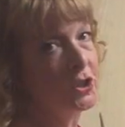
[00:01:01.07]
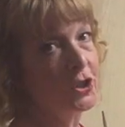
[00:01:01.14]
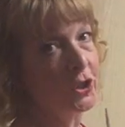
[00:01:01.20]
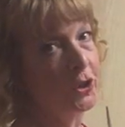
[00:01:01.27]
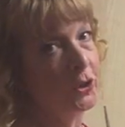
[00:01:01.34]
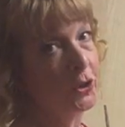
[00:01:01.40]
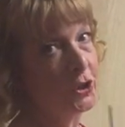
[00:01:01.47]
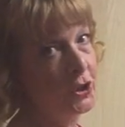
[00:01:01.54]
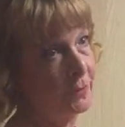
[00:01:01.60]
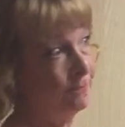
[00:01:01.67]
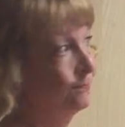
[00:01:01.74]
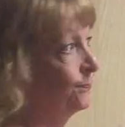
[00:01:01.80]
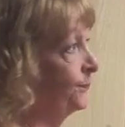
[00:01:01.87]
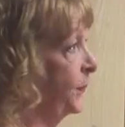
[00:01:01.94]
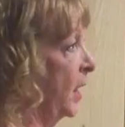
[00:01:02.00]
to good.
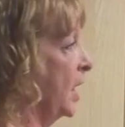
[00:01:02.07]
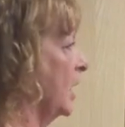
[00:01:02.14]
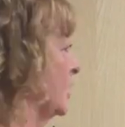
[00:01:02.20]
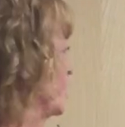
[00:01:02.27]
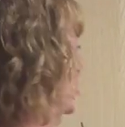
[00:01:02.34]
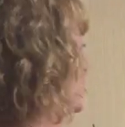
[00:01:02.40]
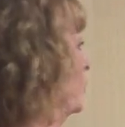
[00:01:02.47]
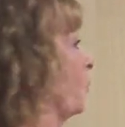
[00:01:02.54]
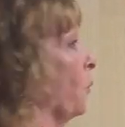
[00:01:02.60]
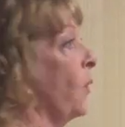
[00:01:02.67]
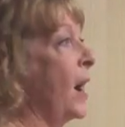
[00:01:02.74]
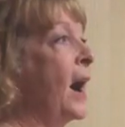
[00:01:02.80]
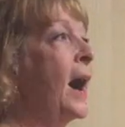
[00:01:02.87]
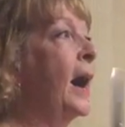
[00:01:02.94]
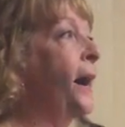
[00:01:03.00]

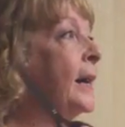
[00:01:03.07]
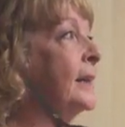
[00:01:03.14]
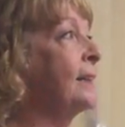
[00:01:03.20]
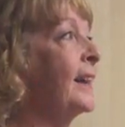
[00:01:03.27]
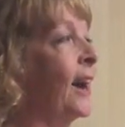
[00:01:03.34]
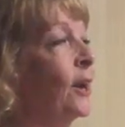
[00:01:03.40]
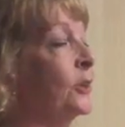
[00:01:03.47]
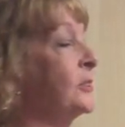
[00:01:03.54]
So I'd